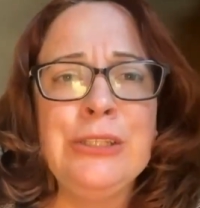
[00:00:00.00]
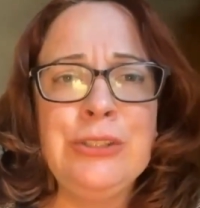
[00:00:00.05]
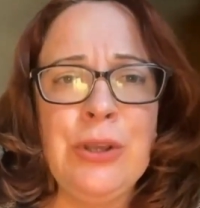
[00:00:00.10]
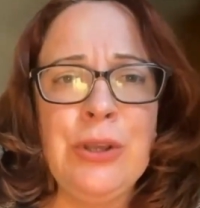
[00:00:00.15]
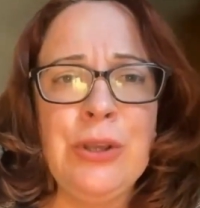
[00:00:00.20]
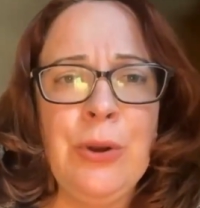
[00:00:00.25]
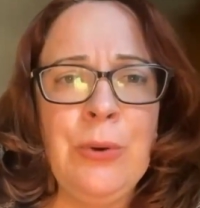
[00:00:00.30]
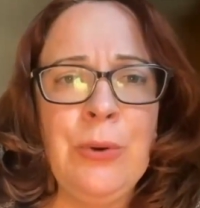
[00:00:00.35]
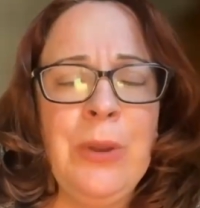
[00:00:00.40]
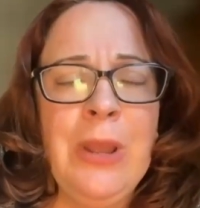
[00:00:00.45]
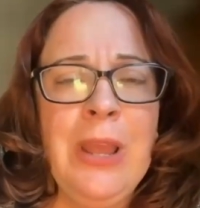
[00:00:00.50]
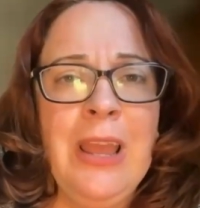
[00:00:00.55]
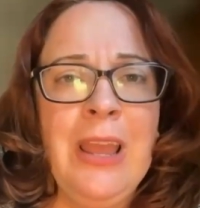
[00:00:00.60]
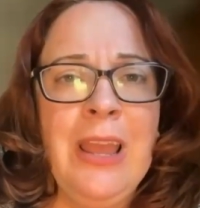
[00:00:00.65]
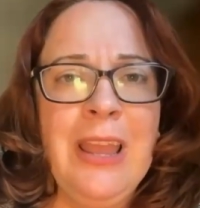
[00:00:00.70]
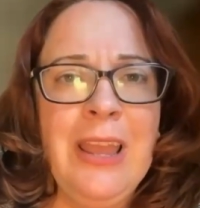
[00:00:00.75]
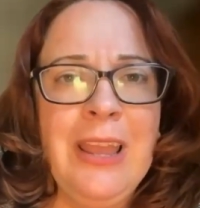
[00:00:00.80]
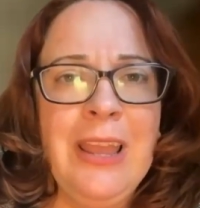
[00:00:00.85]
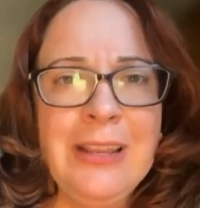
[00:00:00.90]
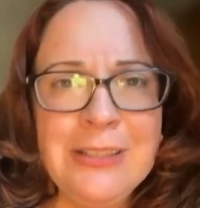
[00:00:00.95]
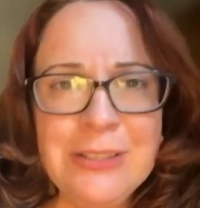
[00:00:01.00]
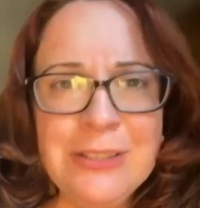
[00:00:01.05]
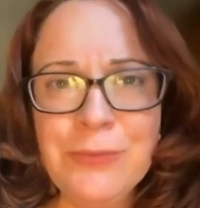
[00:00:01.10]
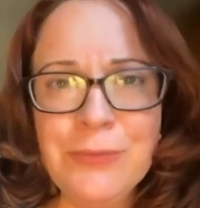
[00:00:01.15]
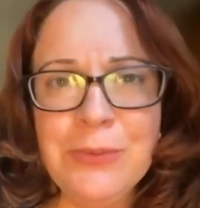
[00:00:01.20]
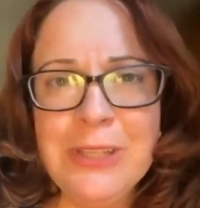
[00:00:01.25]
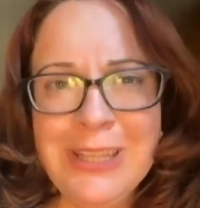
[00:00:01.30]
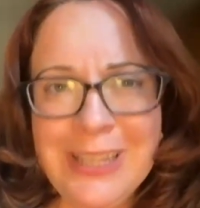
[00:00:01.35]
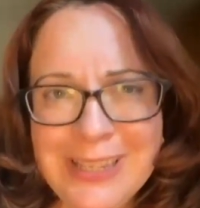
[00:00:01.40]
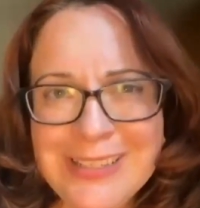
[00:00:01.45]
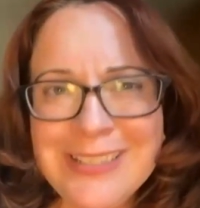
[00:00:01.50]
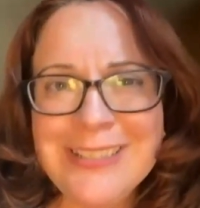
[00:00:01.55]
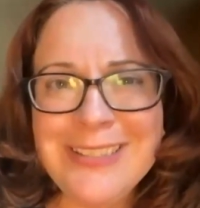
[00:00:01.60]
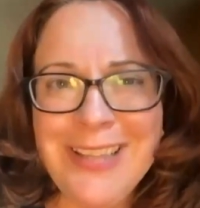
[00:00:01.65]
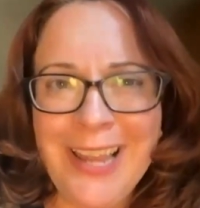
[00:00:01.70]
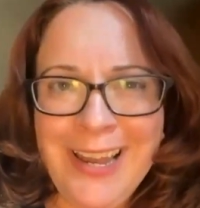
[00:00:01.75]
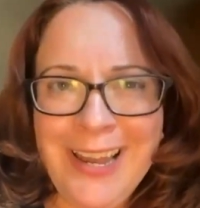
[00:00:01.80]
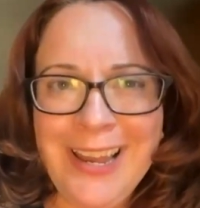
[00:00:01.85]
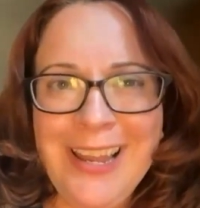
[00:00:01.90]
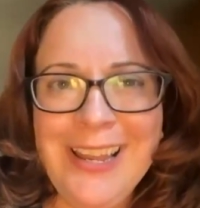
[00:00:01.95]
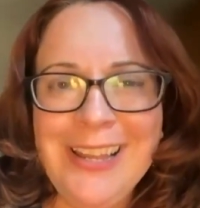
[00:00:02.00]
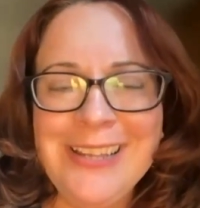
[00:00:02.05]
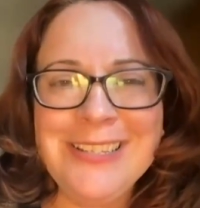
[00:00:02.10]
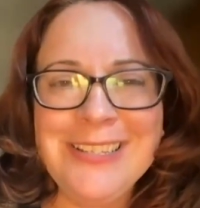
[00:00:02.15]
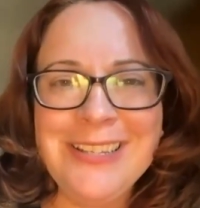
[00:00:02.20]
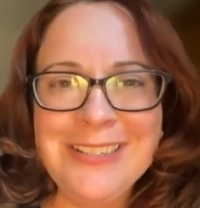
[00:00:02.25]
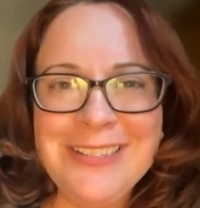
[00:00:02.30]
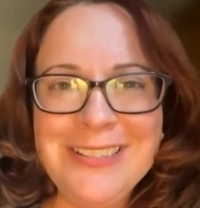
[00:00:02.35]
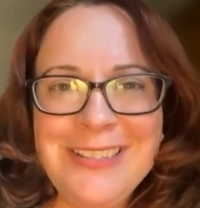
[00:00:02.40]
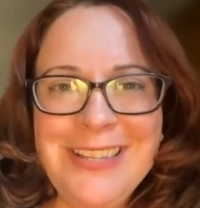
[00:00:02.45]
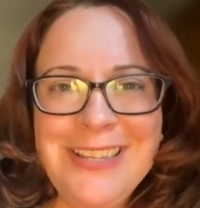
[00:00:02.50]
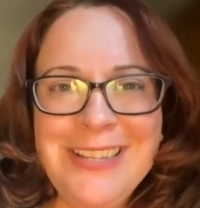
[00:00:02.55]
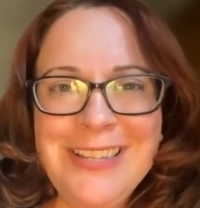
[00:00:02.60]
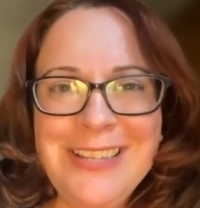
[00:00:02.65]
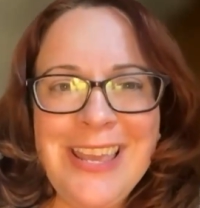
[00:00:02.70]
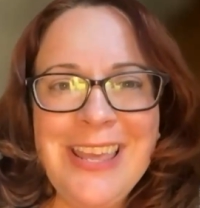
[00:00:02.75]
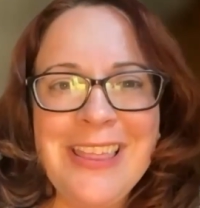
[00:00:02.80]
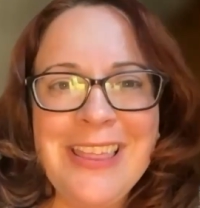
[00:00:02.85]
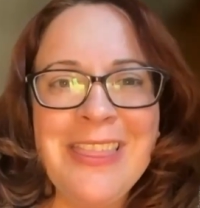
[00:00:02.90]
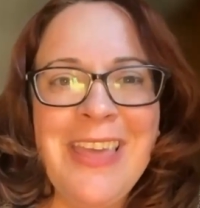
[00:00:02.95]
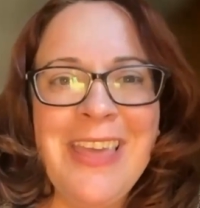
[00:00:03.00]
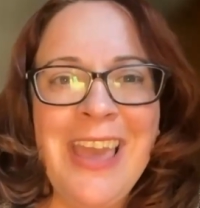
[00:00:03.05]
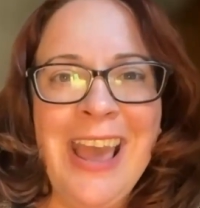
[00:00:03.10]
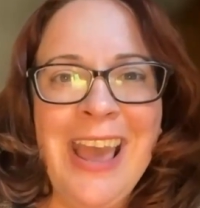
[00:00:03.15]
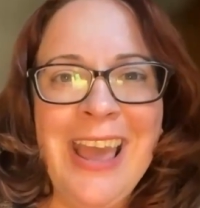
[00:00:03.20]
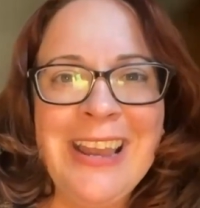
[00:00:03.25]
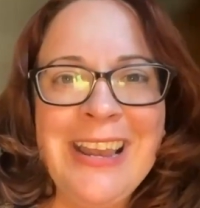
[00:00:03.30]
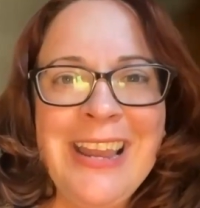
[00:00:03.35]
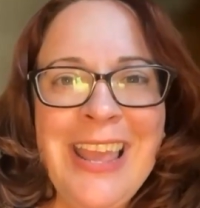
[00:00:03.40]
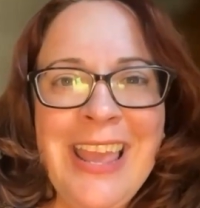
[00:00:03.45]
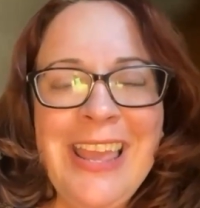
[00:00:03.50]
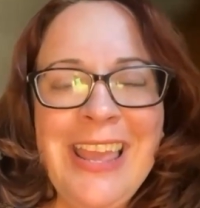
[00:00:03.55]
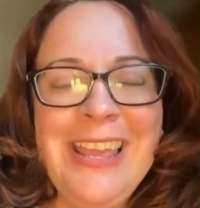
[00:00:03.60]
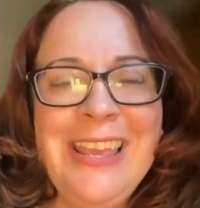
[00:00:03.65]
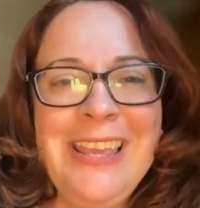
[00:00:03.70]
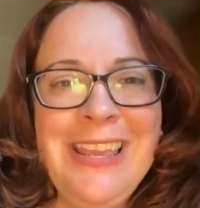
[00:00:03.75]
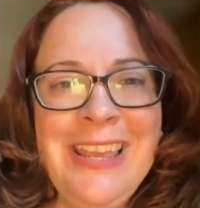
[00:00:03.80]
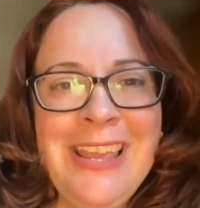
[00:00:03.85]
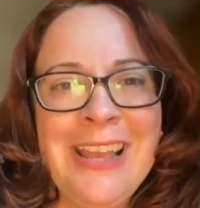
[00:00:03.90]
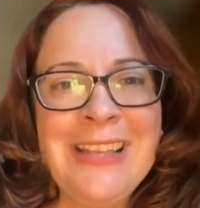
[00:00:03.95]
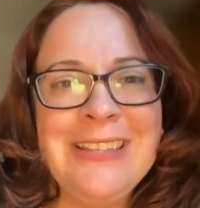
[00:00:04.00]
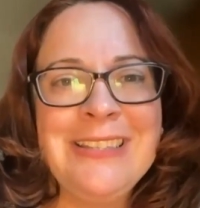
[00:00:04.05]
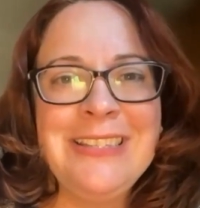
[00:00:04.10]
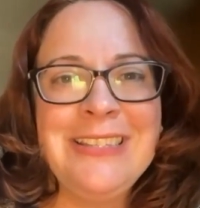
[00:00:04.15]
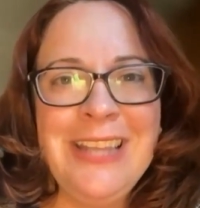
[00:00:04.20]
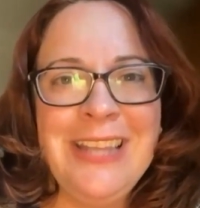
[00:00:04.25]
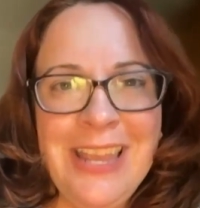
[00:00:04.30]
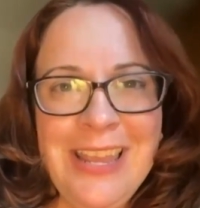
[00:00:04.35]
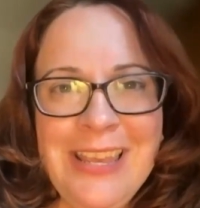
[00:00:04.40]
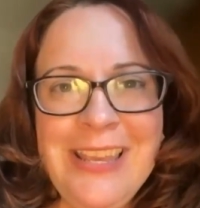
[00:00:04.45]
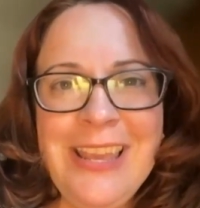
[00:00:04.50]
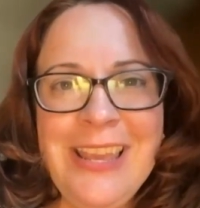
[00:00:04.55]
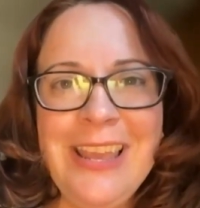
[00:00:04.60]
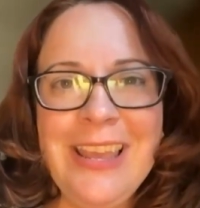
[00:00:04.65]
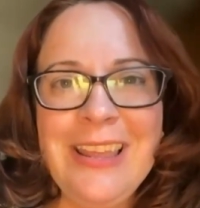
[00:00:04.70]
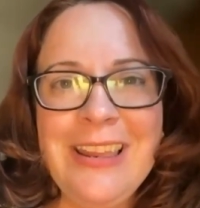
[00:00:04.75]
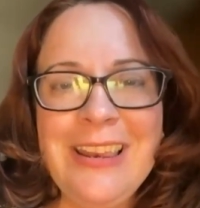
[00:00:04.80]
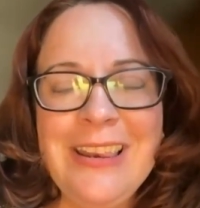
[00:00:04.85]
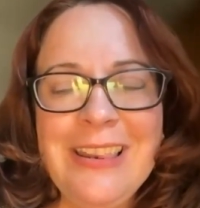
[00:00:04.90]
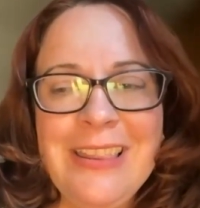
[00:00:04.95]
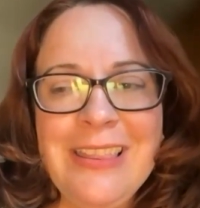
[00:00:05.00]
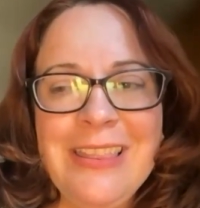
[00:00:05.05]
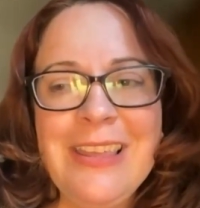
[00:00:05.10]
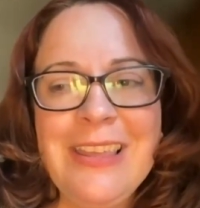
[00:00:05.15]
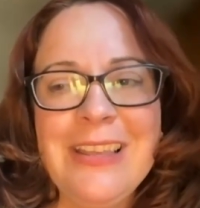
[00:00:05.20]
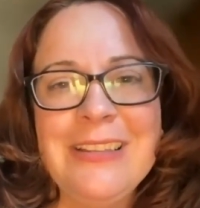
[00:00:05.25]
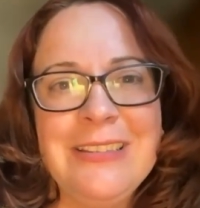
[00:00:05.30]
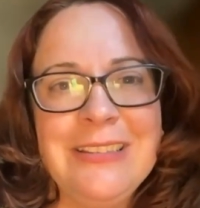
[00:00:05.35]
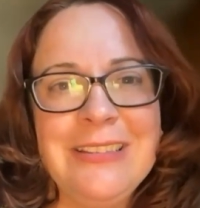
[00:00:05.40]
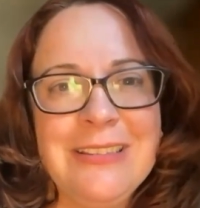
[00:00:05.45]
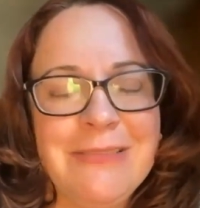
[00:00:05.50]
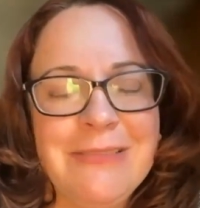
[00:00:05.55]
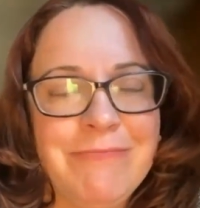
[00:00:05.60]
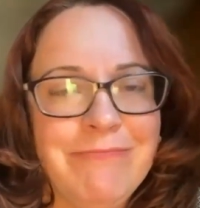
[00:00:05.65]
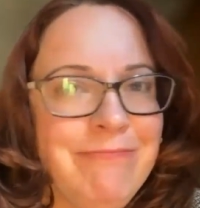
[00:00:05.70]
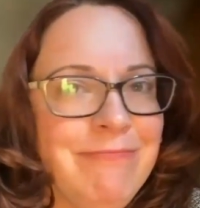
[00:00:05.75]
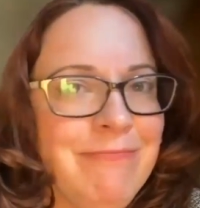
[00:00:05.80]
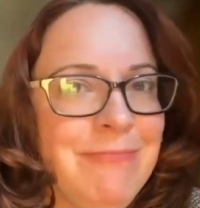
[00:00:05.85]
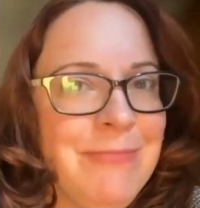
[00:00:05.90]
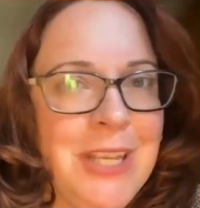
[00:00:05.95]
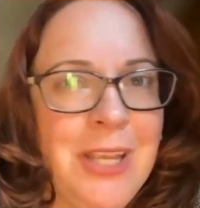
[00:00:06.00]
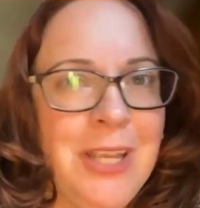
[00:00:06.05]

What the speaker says: So it's really exciting to see that he has taken this